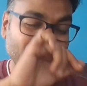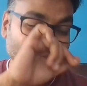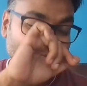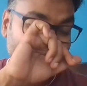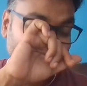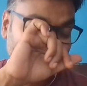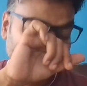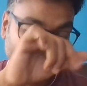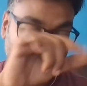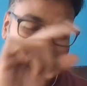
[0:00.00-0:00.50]

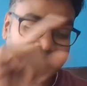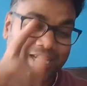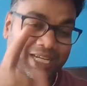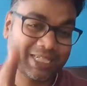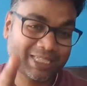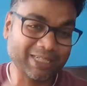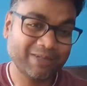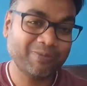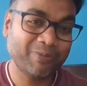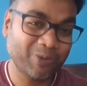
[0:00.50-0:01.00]
summer
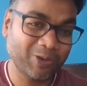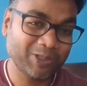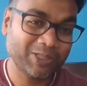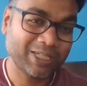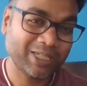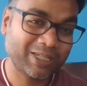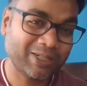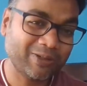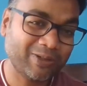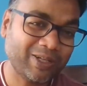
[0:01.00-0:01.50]
vacation
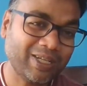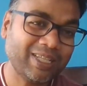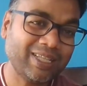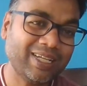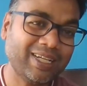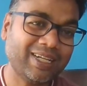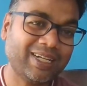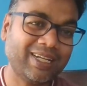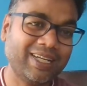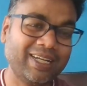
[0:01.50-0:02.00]
project, okay,
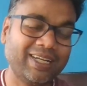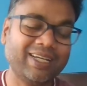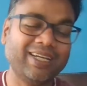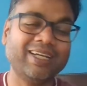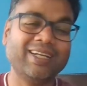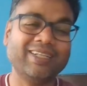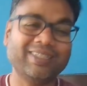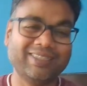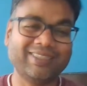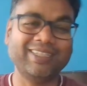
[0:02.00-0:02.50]
that I
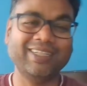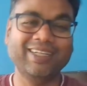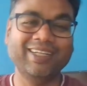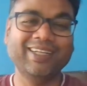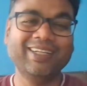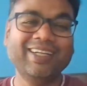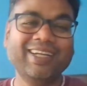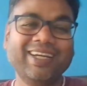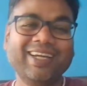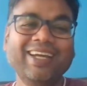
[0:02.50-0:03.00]
can see
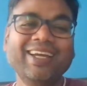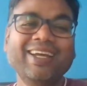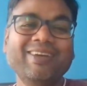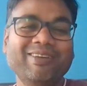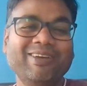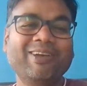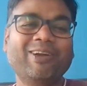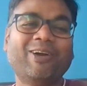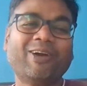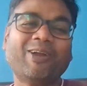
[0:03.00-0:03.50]

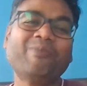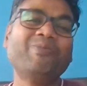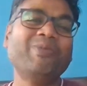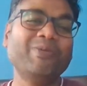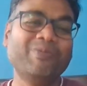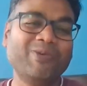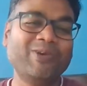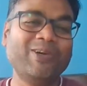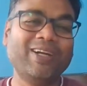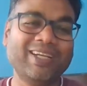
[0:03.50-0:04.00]
lot of
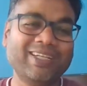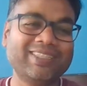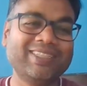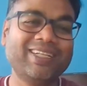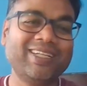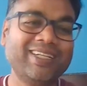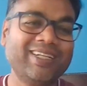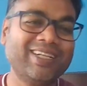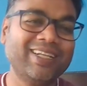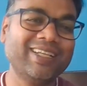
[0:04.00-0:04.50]
people
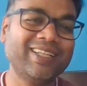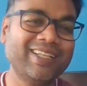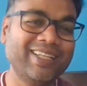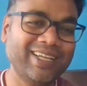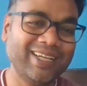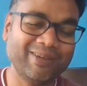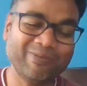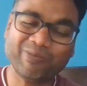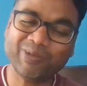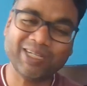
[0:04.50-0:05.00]
doesn't,
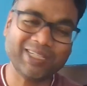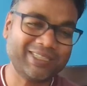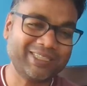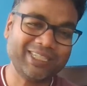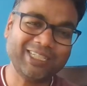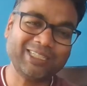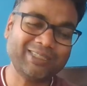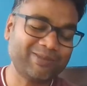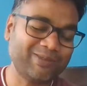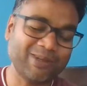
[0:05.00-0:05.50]
they
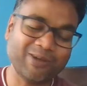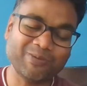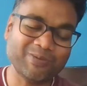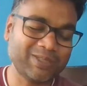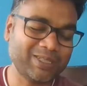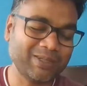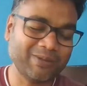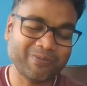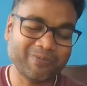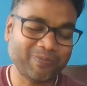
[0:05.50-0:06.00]
purchase from
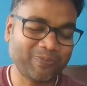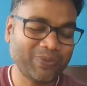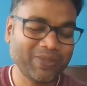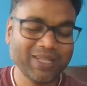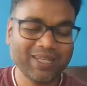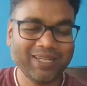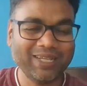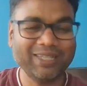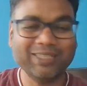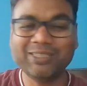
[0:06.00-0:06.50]
some
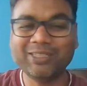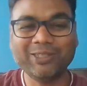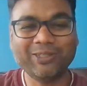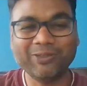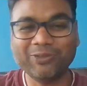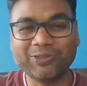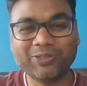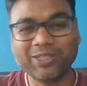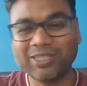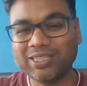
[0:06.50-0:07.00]

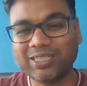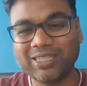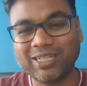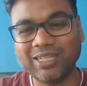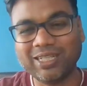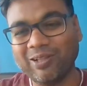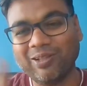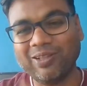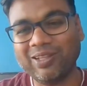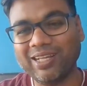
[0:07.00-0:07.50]
institutions
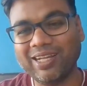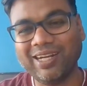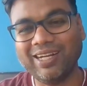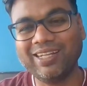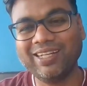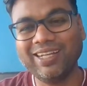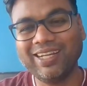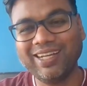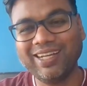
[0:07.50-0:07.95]
and all that.